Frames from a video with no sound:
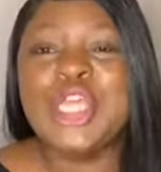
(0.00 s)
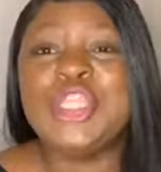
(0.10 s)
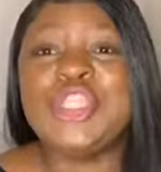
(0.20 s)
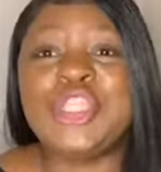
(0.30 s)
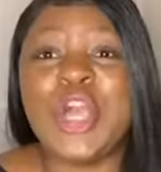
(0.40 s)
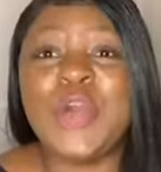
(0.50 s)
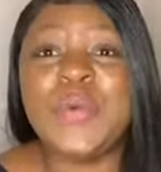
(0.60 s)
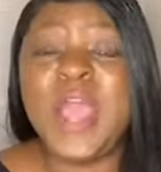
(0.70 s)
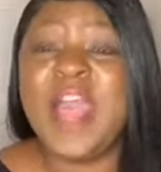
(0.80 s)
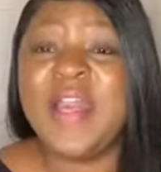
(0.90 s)

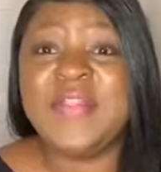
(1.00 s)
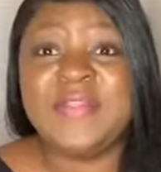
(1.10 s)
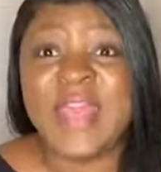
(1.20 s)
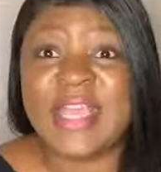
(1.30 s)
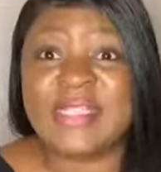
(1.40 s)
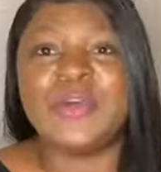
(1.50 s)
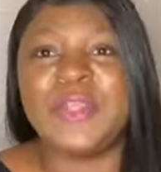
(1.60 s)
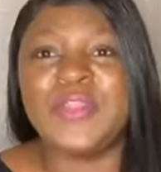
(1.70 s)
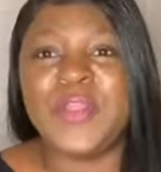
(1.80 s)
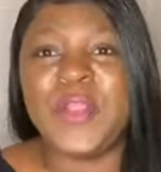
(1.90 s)
So that's so
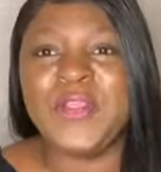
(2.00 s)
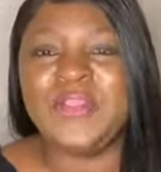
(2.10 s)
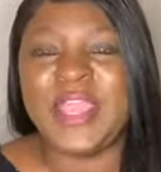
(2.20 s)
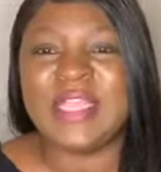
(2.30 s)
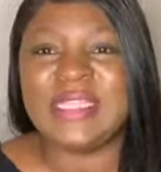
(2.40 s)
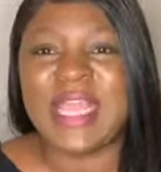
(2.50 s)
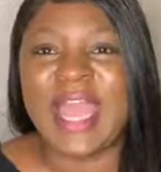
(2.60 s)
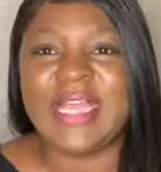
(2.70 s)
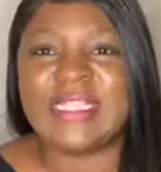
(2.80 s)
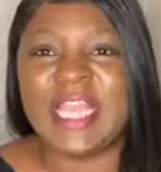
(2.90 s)
the third thing,
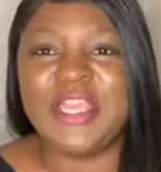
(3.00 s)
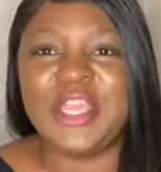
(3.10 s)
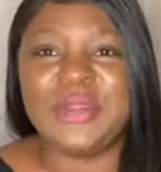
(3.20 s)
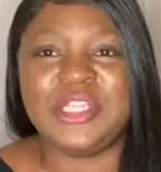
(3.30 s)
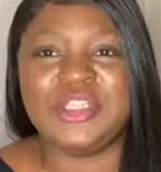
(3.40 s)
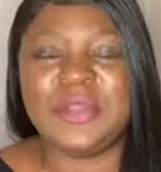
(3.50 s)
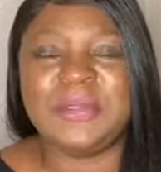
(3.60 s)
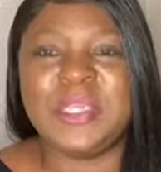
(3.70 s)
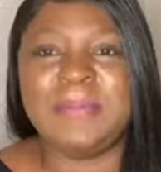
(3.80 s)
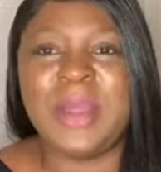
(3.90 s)
guys, in your
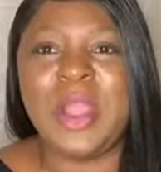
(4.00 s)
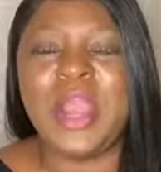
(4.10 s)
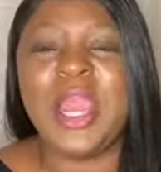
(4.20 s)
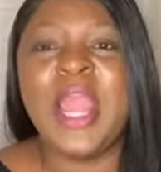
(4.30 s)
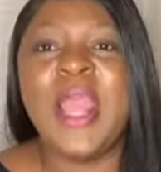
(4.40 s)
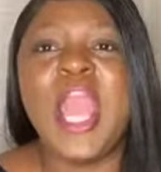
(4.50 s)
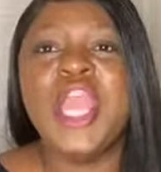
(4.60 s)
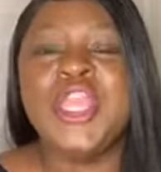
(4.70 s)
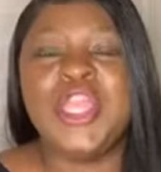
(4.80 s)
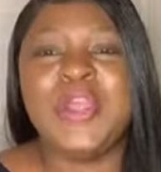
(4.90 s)
description bar,
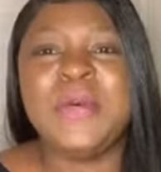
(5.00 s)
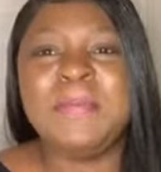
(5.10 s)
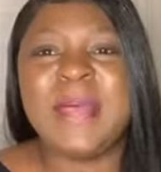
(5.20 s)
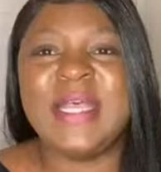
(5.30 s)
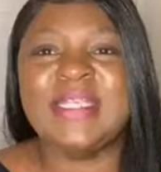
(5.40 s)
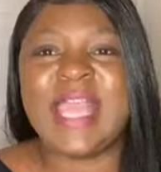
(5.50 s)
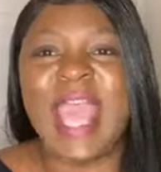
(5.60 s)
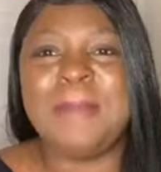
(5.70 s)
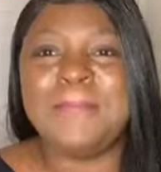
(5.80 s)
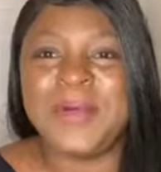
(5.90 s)
you must
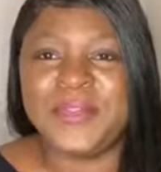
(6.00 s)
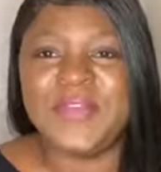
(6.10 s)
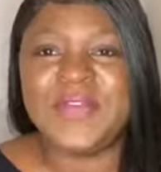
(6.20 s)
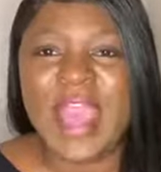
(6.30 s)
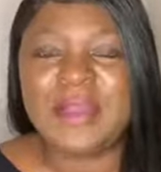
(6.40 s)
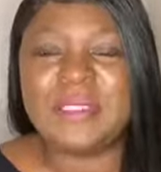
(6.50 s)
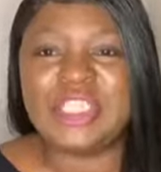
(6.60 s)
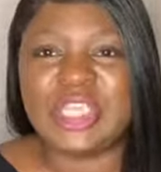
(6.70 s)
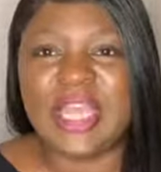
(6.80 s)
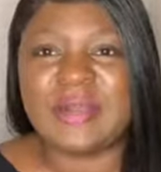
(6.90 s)
have both of our
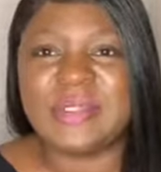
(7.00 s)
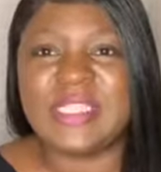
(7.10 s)
channels